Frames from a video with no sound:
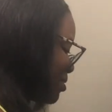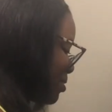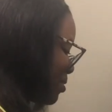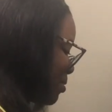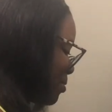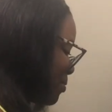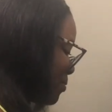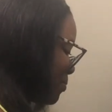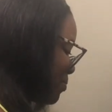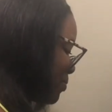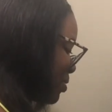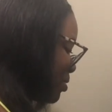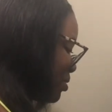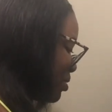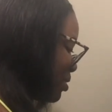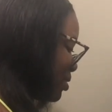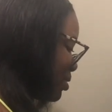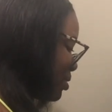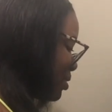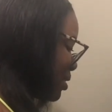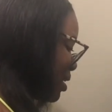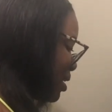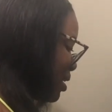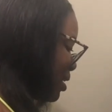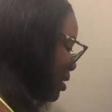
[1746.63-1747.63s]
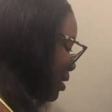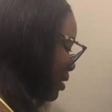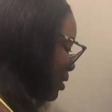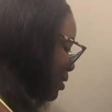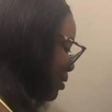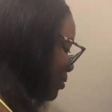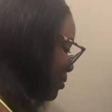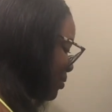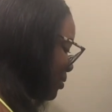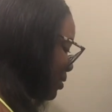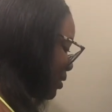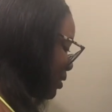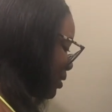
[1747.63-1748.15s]
a song.
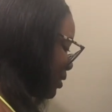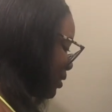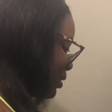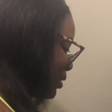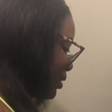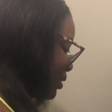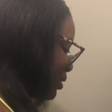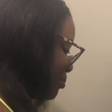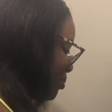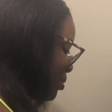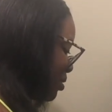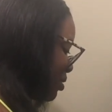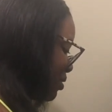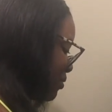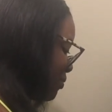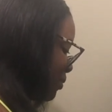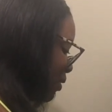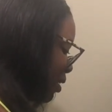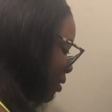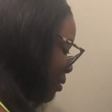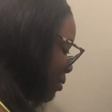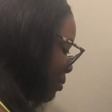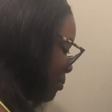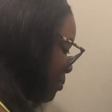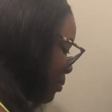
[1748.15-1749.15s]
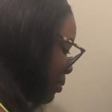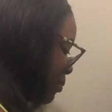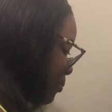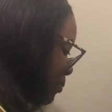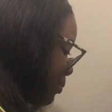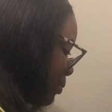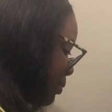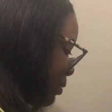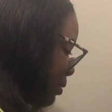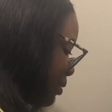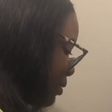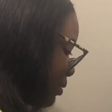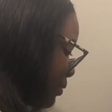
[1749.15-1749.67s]
Hold on. Let me see if I can
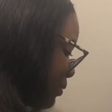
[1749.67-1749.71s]
remember it.